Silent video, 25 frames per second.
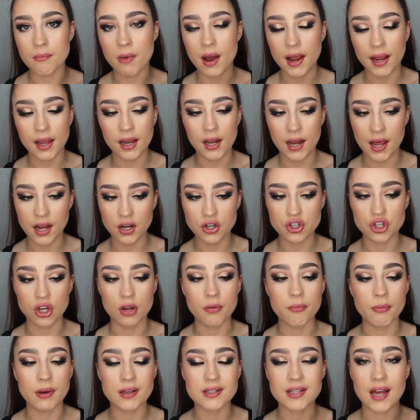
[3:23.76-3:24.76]
in my
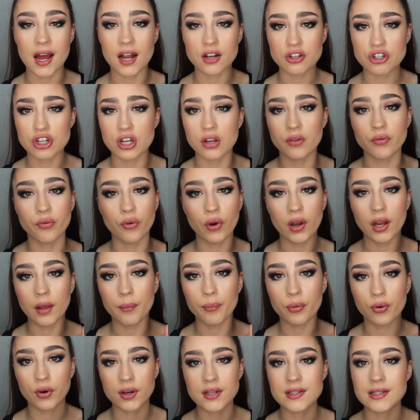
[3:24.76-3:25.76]
collection, but it's actually a really
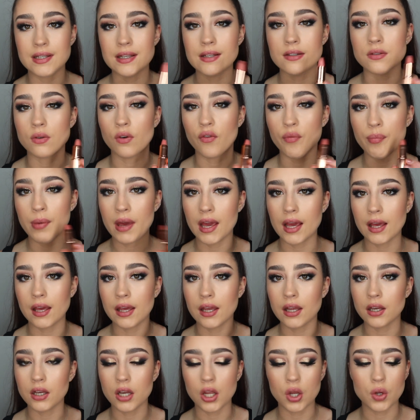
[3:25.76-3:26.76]
pretty sort of
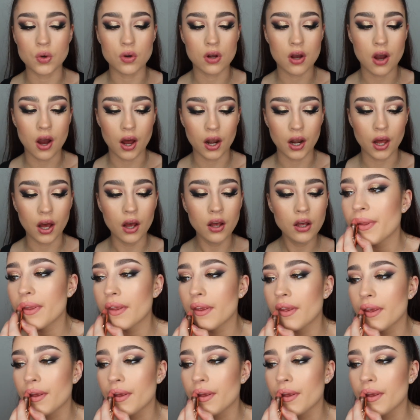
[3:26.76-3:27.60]
pinky nude color.